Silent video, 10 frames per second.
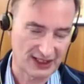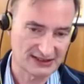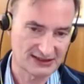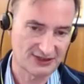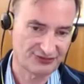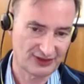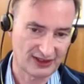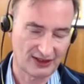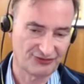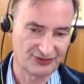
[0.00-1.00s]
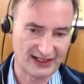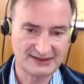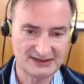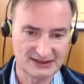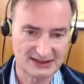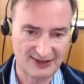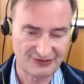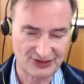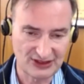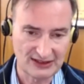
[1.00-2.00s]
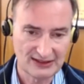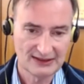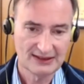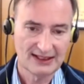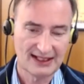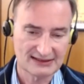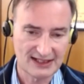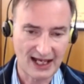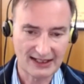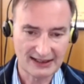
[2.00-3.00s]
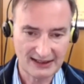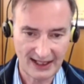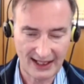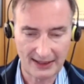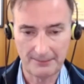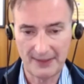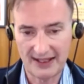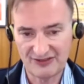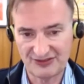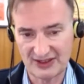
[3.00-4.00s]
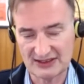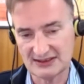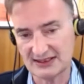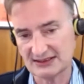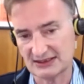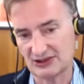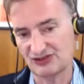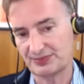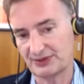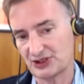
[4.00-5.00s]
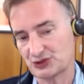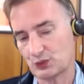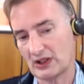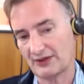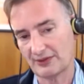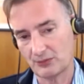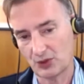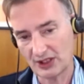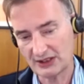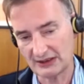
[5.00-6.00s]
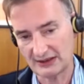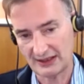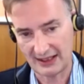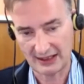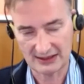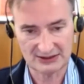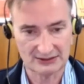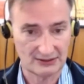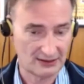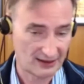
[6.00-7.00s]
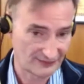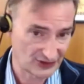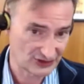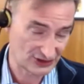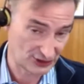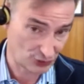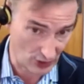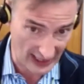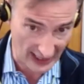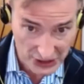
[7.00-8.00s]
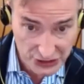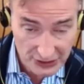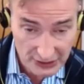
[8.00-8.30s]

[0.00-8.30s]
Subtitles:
I see a flight to safety has not yet manifested itself, because while the market has obviously crashed,